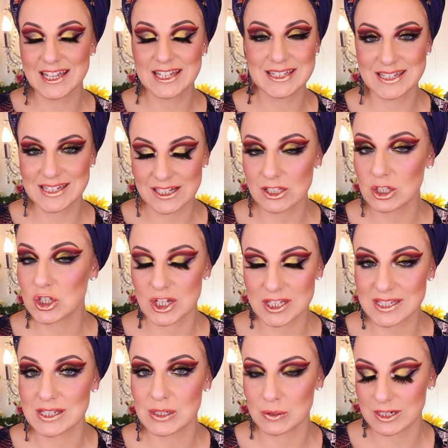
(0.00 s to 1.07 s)
it's still
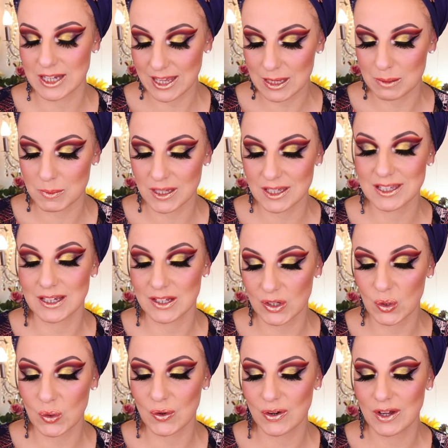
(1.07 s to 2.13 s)
just your name, you
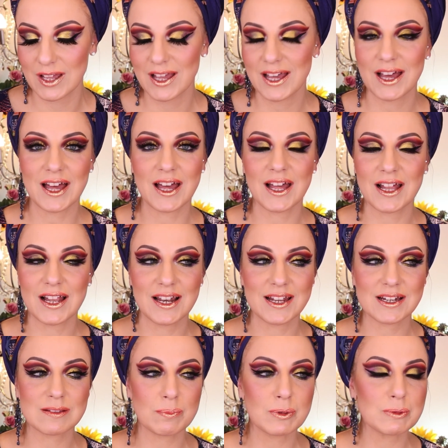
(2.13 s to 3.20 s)
know?
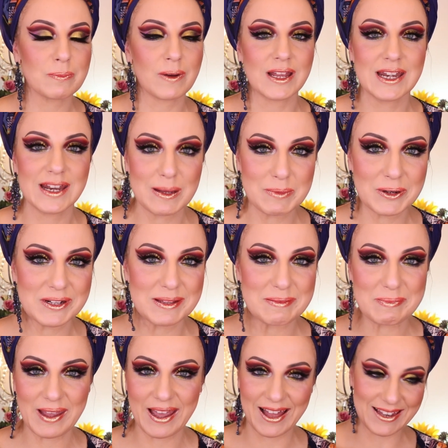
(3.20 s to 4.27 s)
Let's put my name on
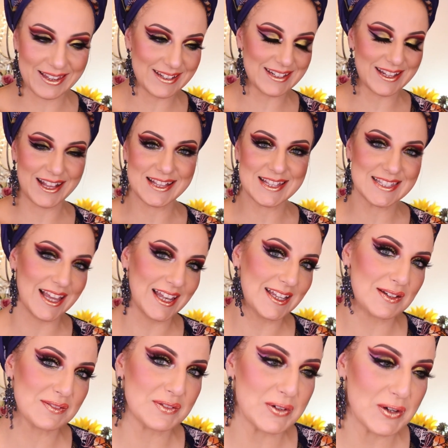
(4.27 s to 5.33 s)
the palette and sell
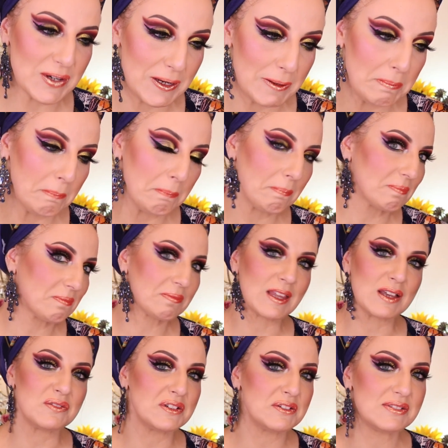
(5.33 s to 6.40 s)
it for
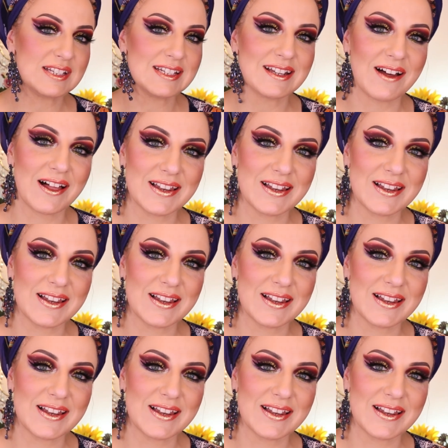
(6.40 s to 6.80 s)
$50.